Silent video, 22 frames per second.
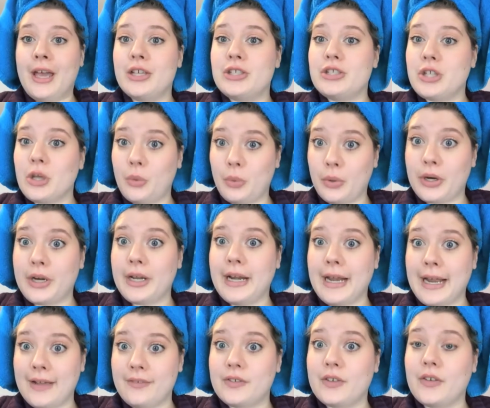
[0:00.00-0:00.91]
So we're
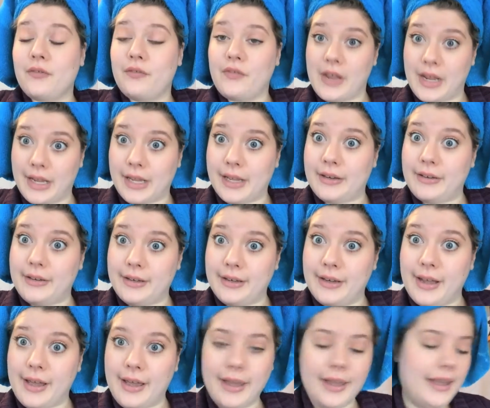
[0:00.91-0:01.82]
gonna have to fake it
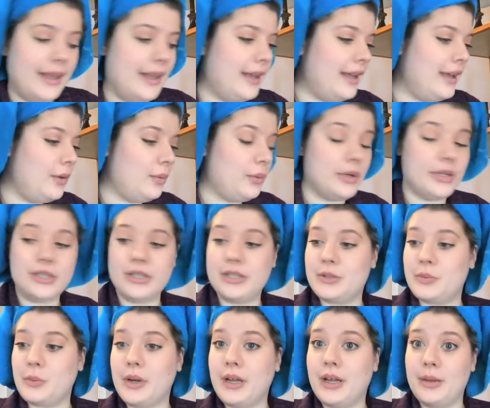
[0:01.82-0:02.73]
today, which
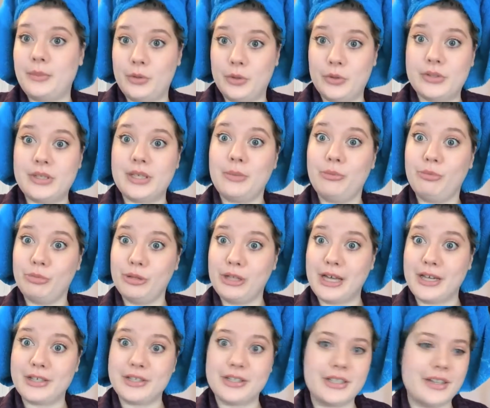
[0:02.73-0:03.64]
is why I'm using
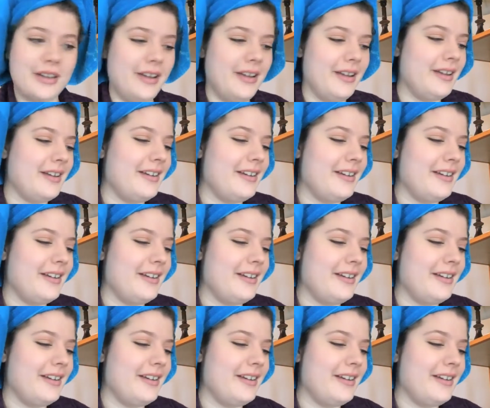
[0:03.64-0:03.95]
blush.